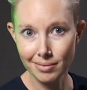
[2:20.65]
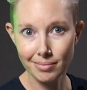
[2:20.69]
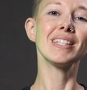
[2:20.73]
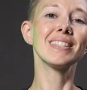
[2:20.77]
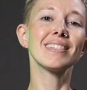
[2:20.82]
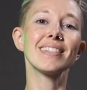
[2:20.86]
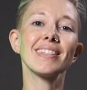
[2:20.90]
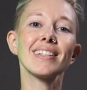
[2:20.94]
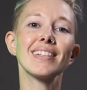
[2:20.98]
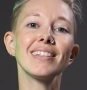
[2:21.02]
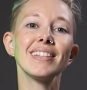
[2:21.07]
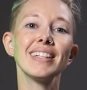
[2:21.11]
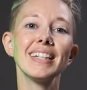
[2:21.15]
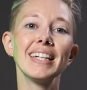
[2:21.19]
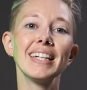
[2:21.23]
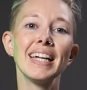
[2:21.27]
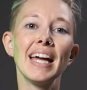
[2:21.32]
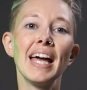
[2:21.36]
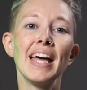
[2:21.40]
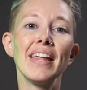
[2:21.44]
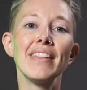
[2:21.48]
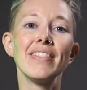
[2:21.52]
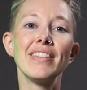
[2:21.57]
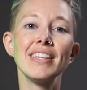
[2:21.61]

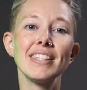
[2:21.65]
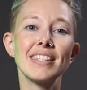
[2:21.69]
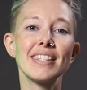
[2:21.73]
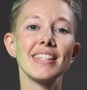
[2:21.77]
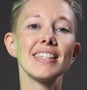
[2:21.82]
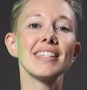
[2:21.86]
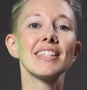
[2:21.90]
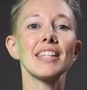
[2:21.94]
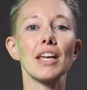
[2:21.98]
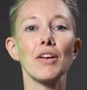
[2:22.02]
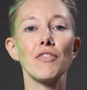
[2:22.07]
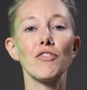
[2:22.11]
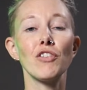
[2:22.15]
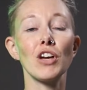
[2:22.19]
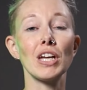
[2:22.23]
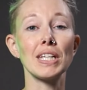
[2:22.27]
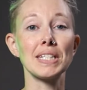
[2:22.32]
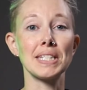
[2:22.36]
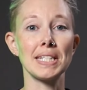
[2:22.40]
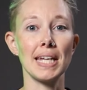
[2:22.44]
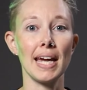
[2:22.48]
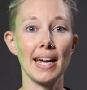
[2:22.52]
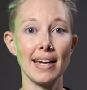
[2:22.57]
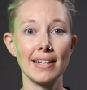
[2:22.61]
Basically, this is a
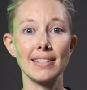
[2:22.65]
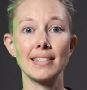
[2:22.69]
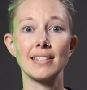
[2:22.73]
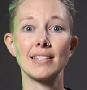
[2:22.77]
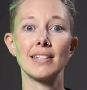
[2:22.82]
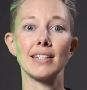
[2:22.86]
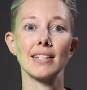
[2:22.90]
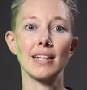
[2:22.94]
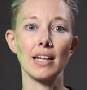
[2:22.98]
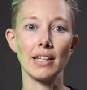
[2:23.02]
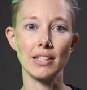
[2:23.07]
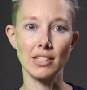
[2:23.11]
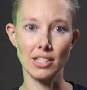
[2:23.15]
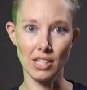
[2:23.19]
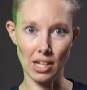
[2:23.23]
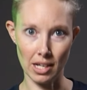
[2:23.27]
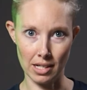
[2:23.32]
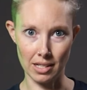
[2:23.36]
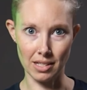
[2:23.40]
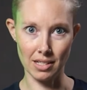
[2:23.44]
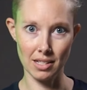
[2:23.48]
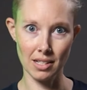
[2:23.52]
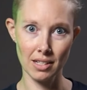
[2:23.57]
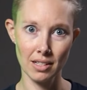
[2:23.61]
fantastic
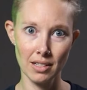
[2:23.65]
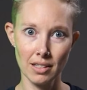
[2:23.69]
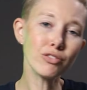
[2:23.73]
tent.